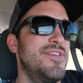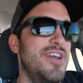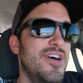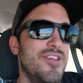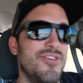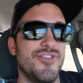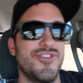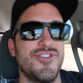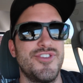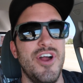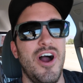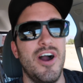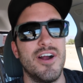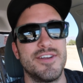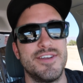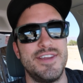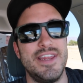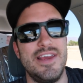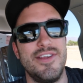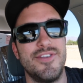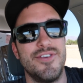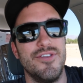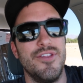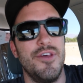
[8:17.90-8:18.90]
another stock
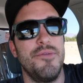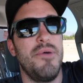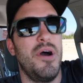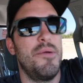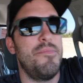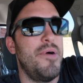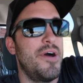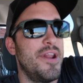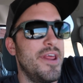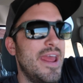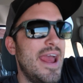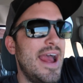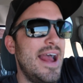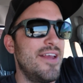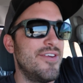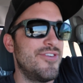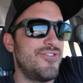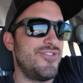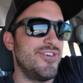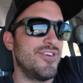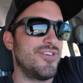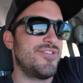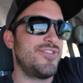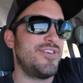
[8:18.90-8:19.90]
diesel that my buddy
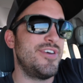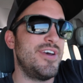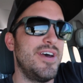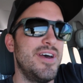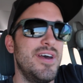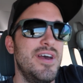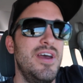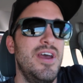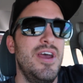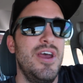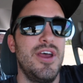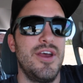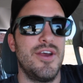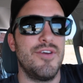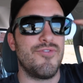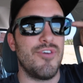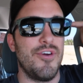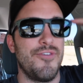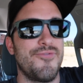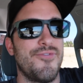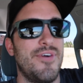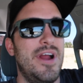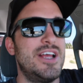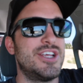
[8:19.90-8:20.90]
has just to
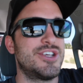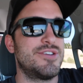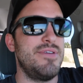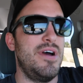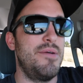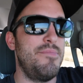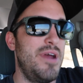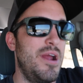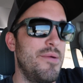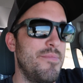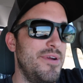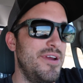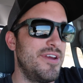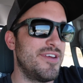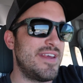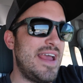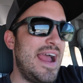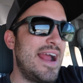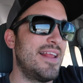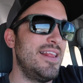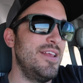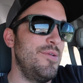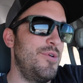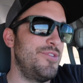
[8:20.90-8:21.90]
refresh my memory
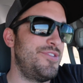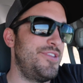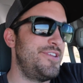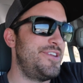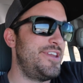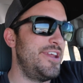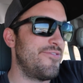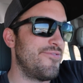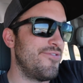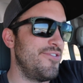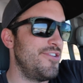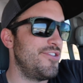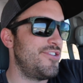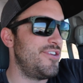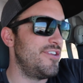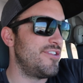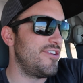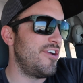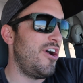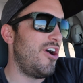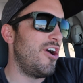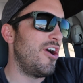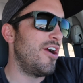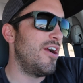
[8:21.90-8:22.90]
exactly what the
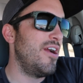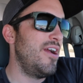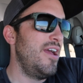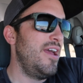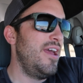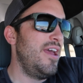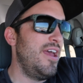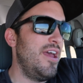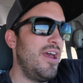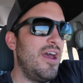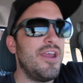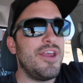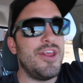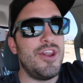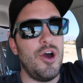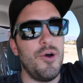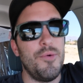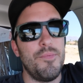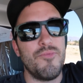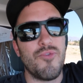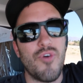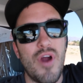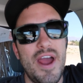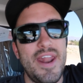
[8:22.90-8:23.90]
differences are, you
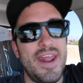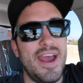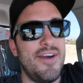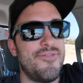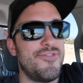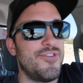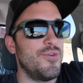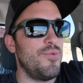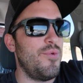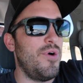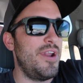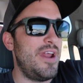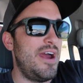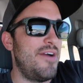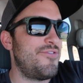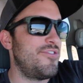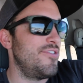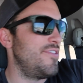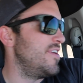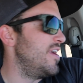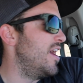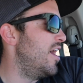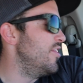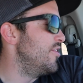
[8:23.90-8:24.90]
know, right after one
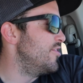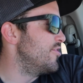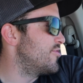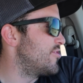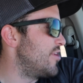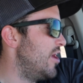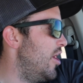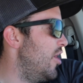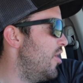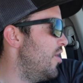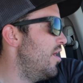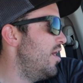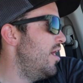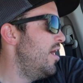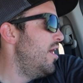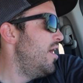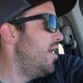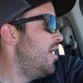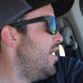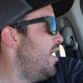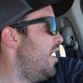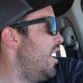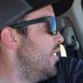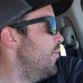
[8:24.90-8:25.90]
after the other. So
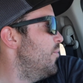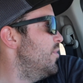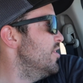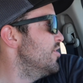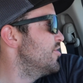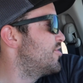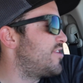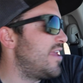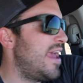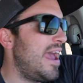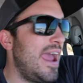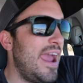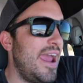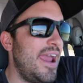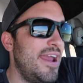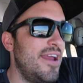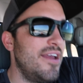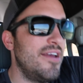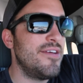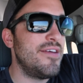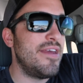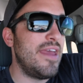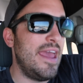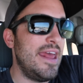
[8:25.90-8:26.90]
I will
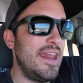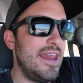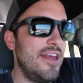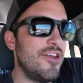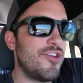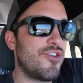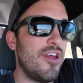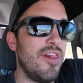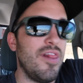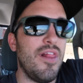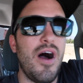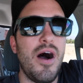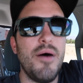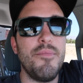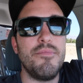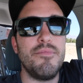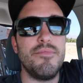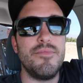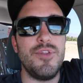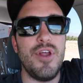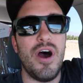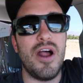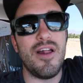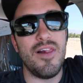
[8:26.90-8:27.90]
say it is
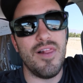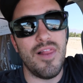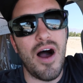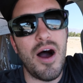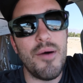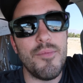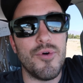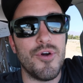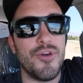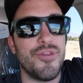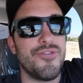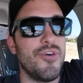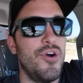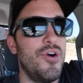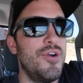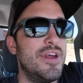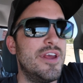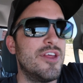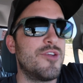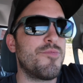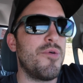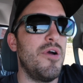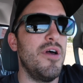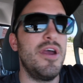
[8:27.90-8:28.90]
not a lot more
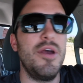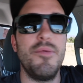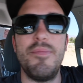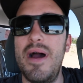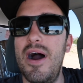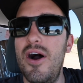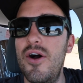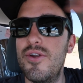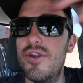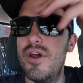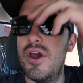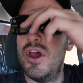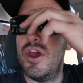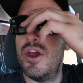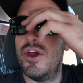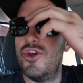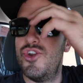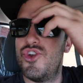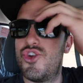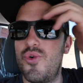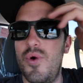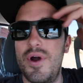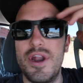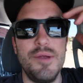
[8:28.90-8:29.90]
throaty. It's probably about
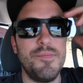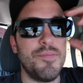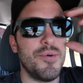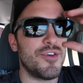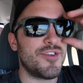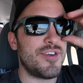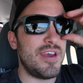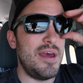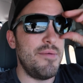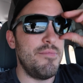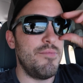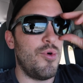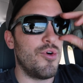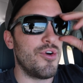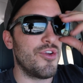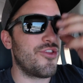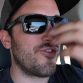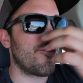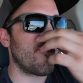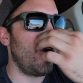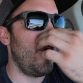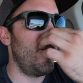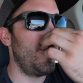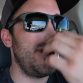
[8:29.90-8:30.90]
20% more
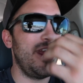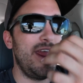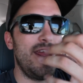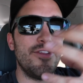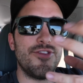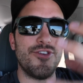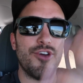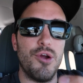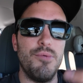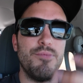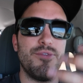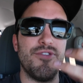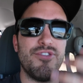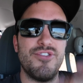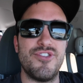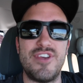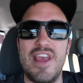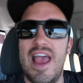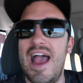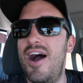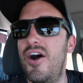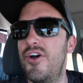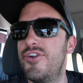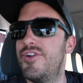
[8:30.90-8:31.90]
throaty in terms of
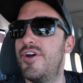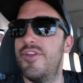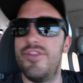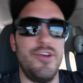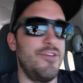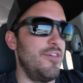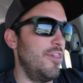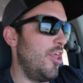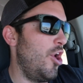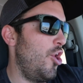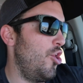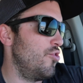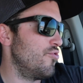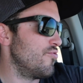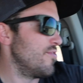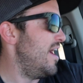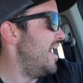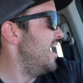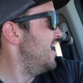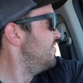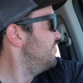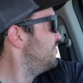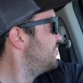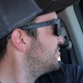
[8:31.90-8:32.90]
sound on the low
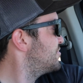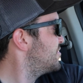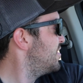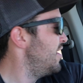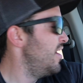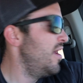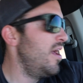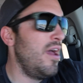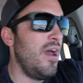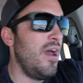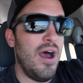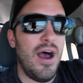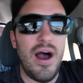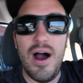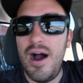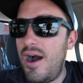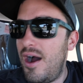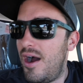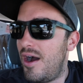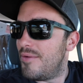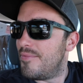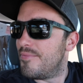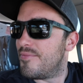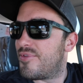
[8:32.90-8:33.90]
revs.
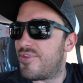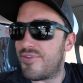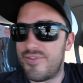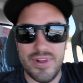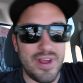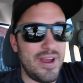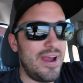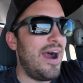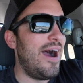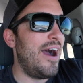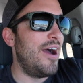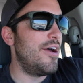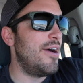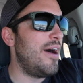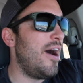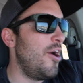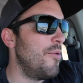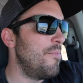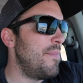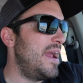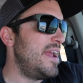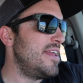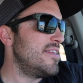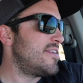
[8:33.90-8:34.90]

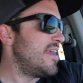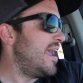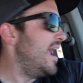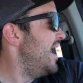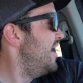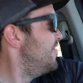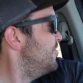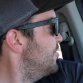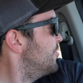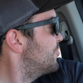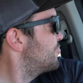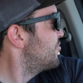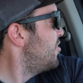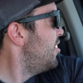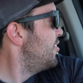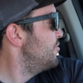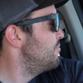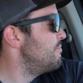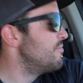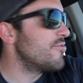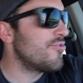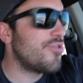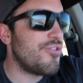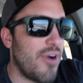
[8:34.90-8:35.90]
I'll maintain the
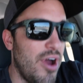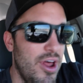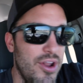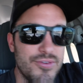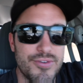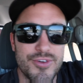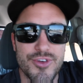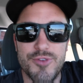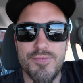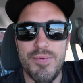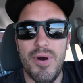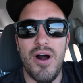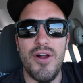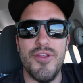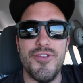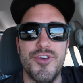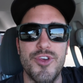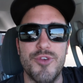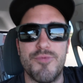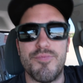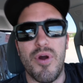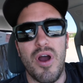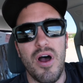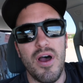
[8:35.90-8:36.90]
throttle
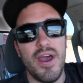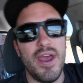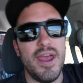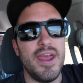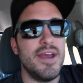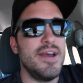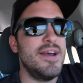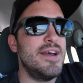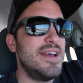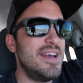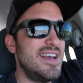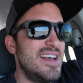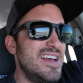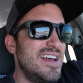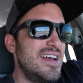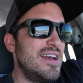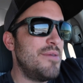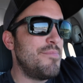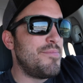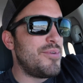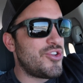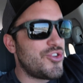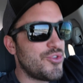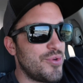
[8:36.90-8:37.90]
response is probably
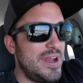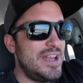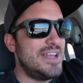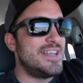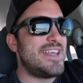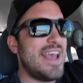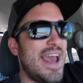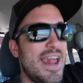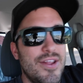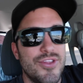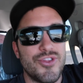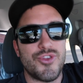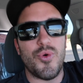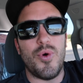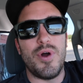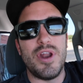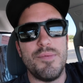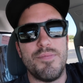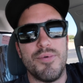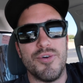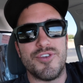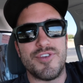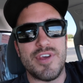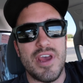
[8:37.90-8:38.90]
between 10 and
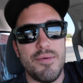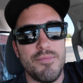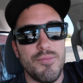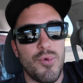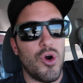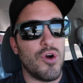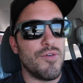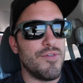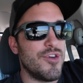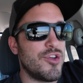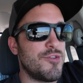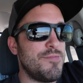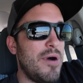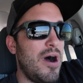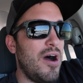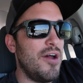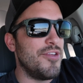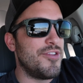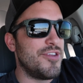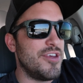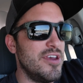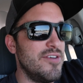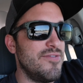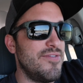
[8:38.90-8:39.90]
20% more
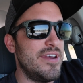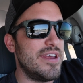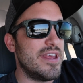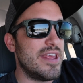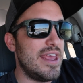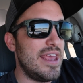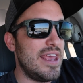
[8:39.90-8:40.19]
responsive.